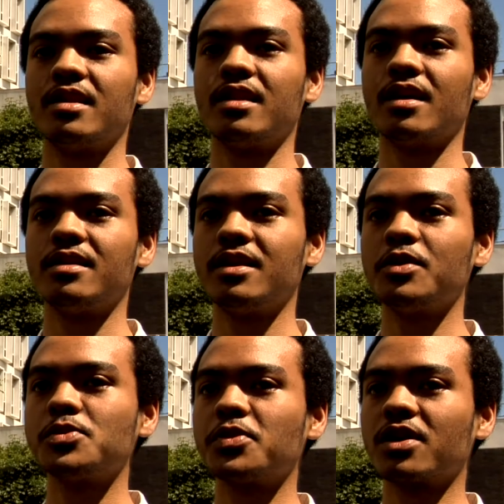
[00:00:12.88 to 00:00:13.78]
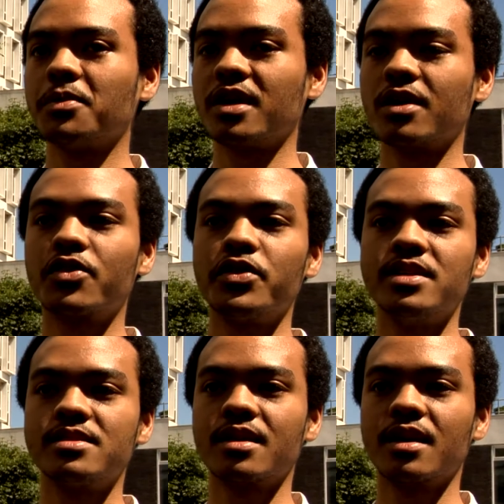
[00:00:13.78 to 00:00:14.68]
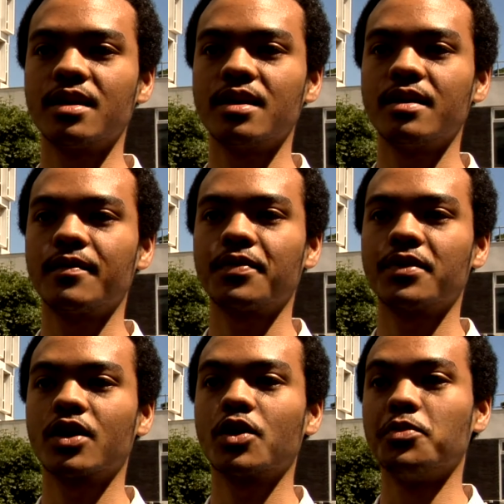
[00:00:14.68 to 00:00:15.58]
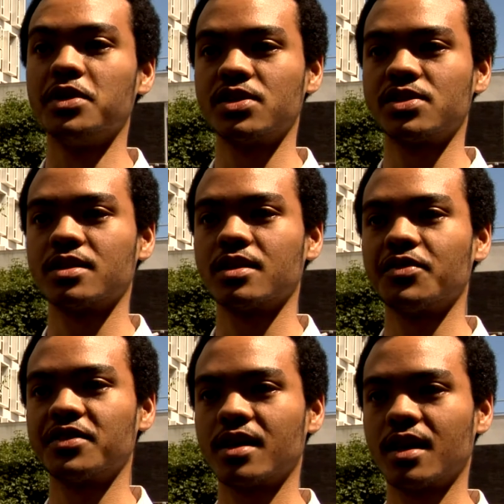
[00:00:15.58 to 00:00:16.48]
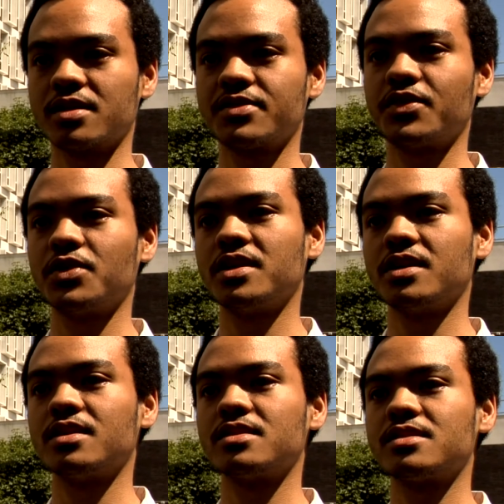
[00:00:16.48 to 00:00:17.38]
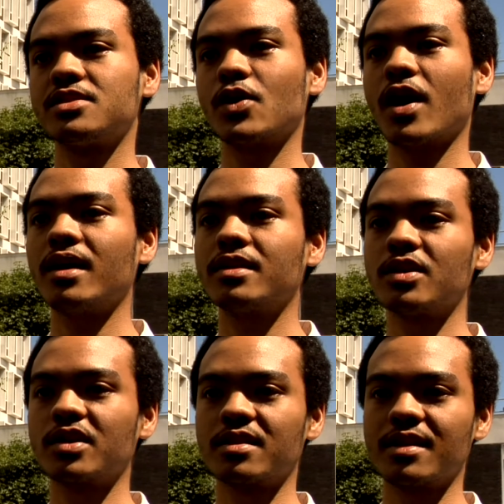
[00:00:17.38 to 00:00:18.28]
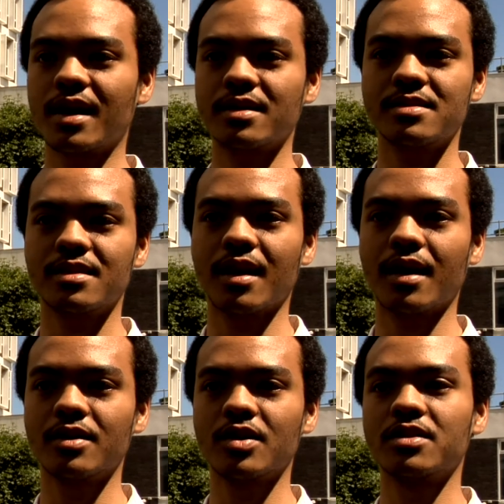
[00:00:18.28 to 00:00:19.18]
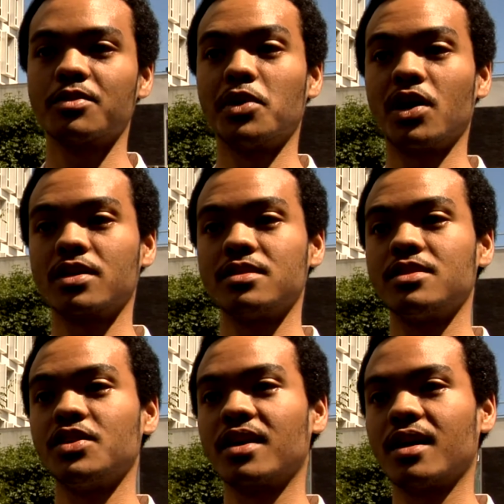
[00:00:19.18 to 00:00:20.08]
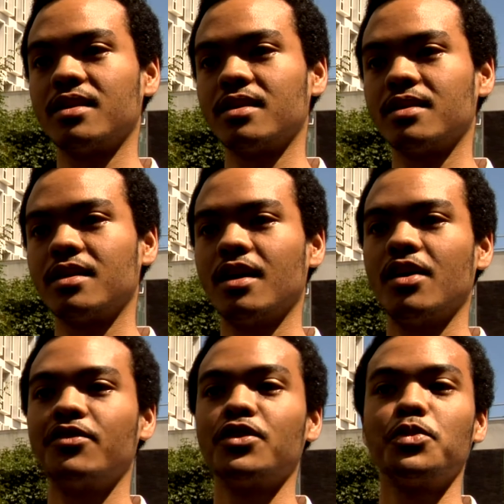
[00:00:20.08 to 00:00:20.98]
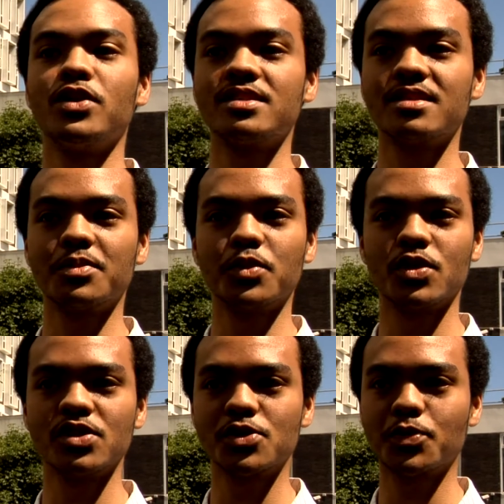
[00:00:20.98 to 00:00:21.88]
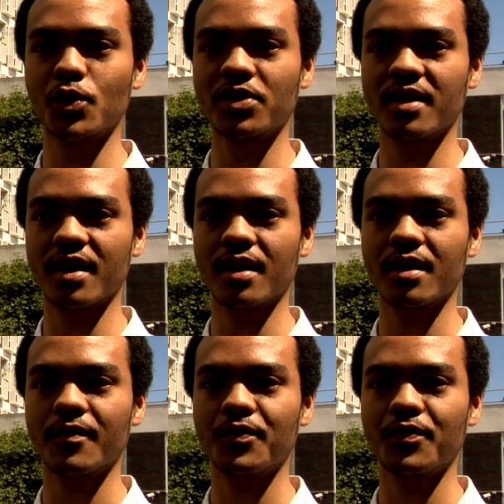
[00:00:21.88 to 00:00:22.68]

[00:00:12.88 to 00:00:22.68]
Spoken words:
The idea was becoming increasingly commercial over the last few years. So I had to look at that, and I had to look at the market in Uganda. Football is the number one sport there.